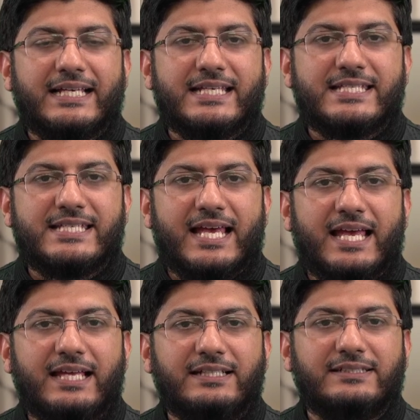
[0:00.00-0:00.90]

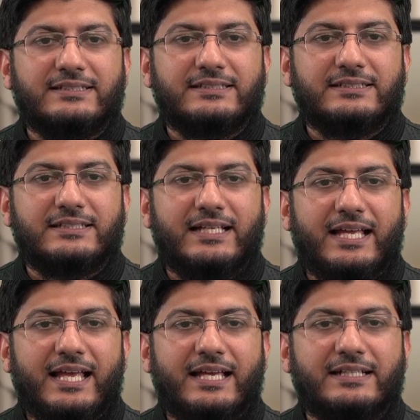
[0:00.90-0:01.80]
Sha.
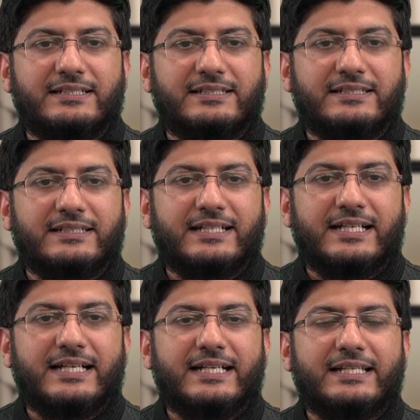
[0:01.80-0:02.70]
A.
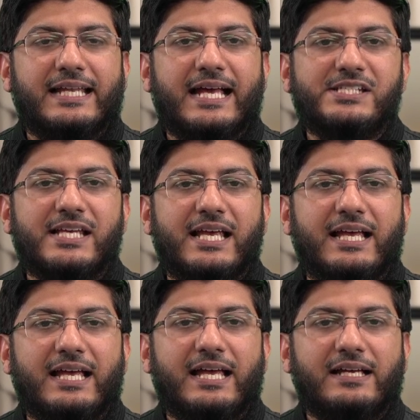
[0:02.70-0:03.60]
Na. Sha.
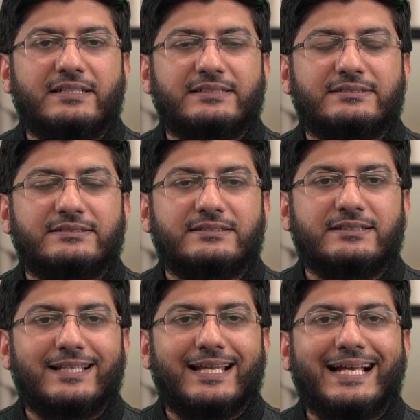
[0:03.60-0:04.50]
A.
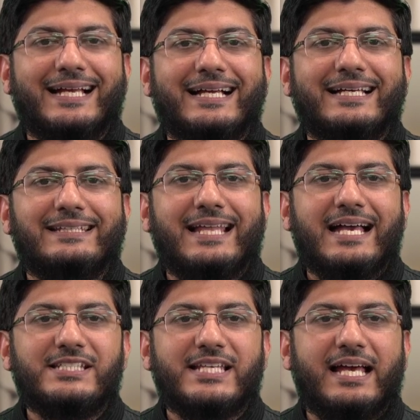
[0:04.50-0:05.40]

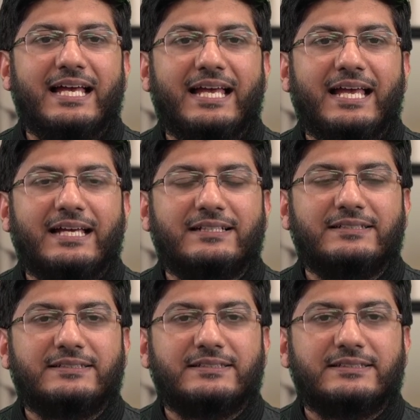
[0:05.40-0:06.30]
Na. Sha. A.
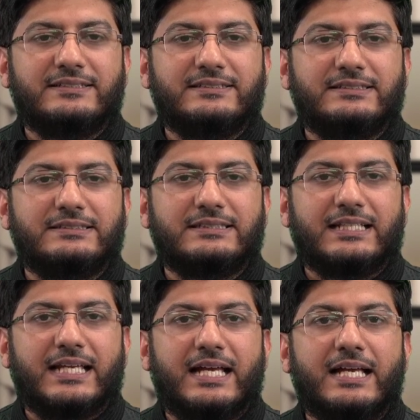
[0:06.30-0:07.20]

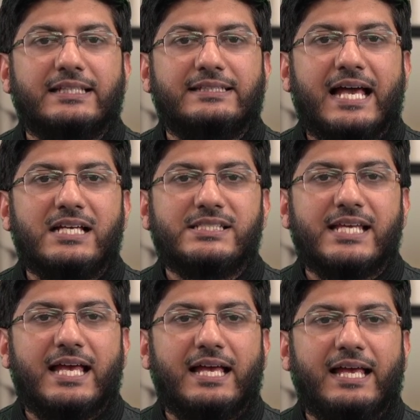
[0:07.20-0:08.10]
Na.
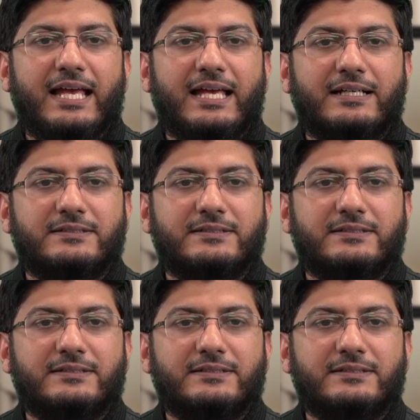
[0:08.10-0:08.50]
Sha. A.